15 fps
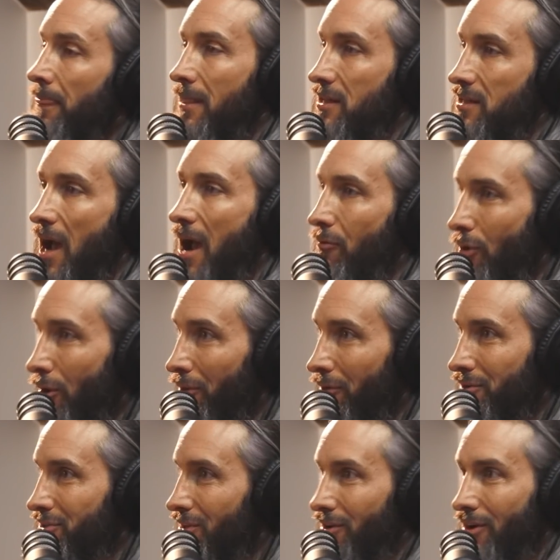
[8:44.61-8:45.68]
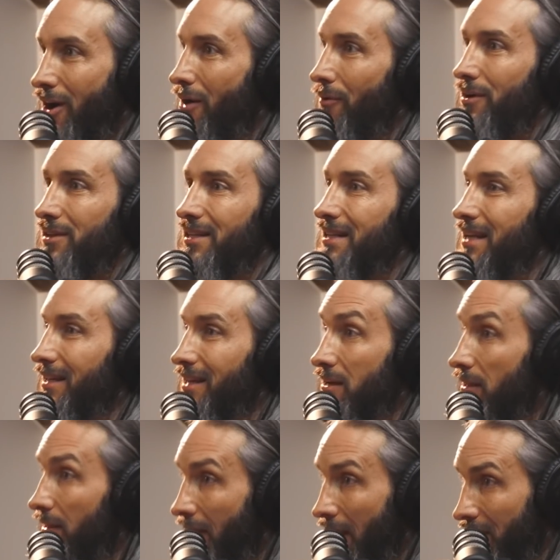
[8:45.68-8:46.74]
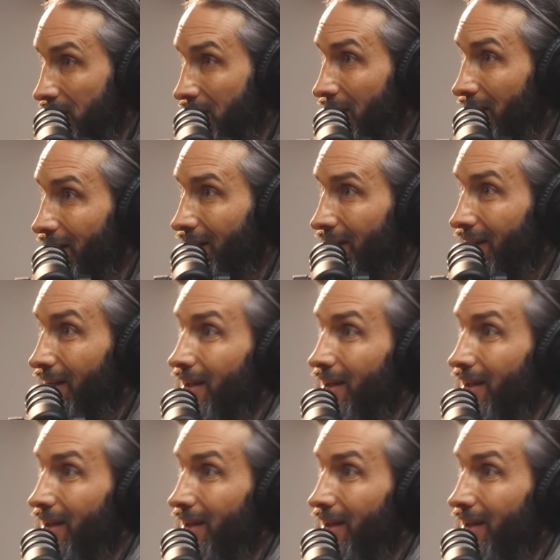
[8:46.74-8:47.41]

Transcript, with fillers: these high rollers that are always addicted to the next deal